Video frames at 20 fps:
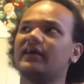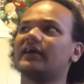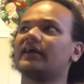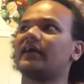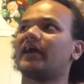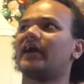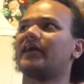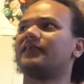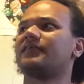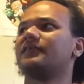
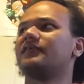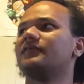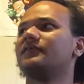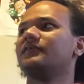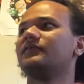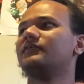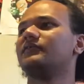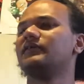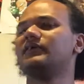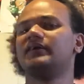
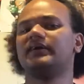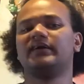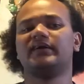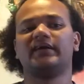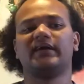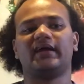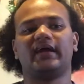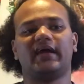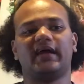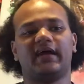Castle
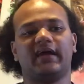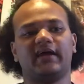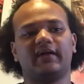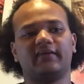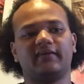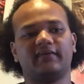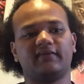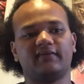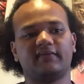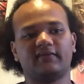
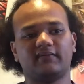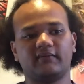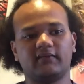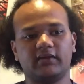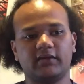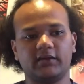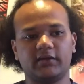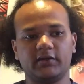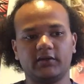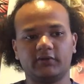as
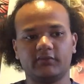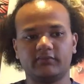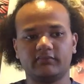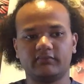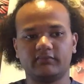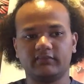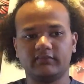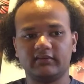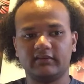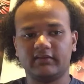
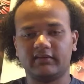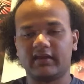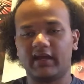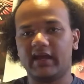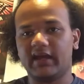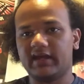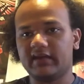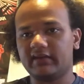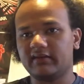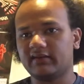this
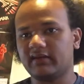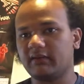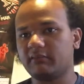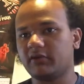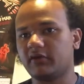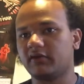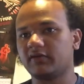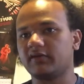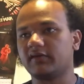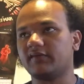guy named
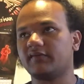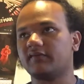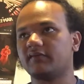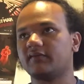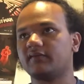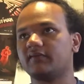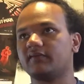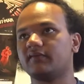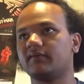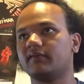Curtis,
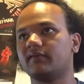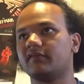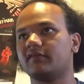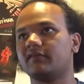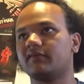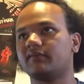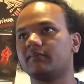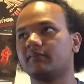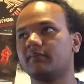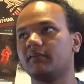who's
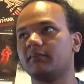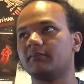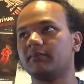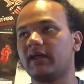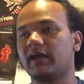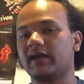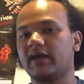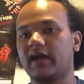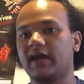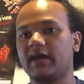this
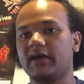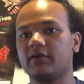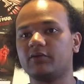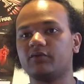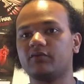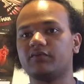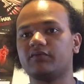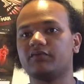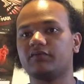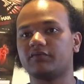black guy
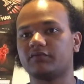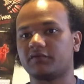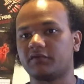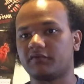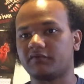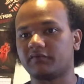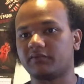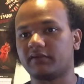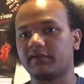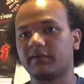who
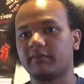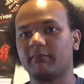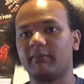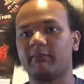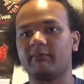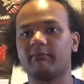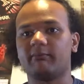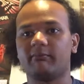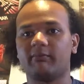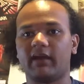served with him
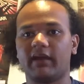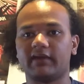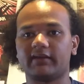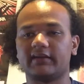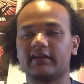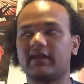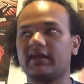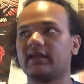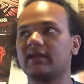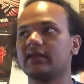back in
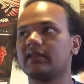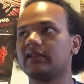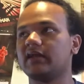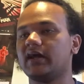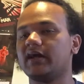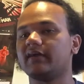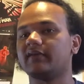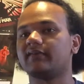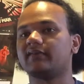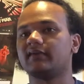the day. He
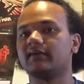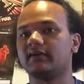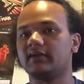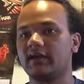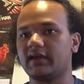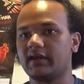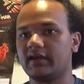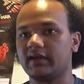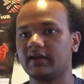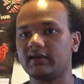lost a
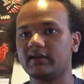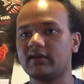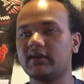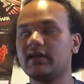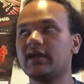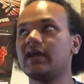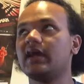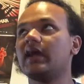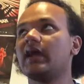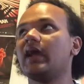leg,
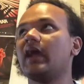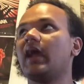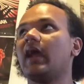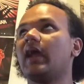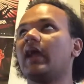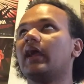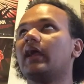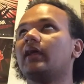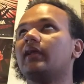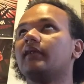
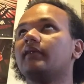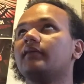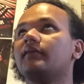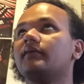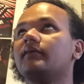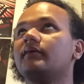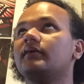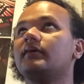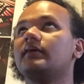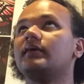and
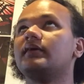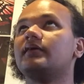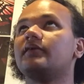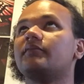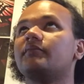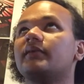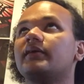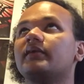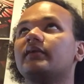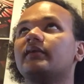
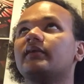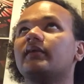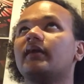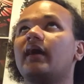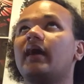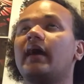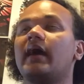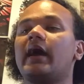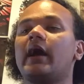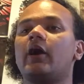he's been
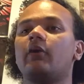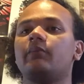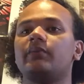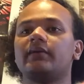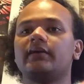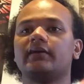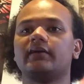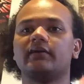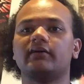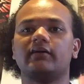
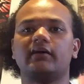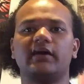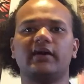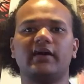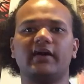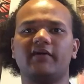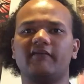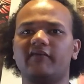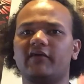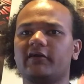helping
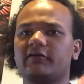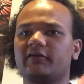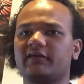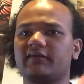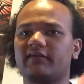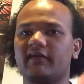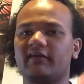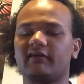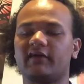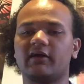
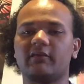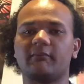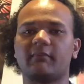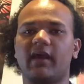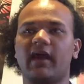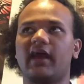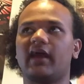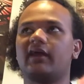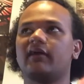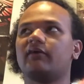veterans that come
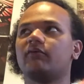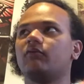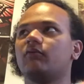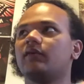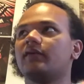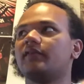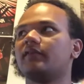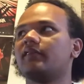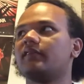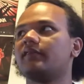back
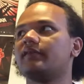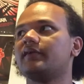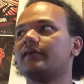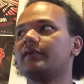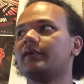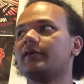with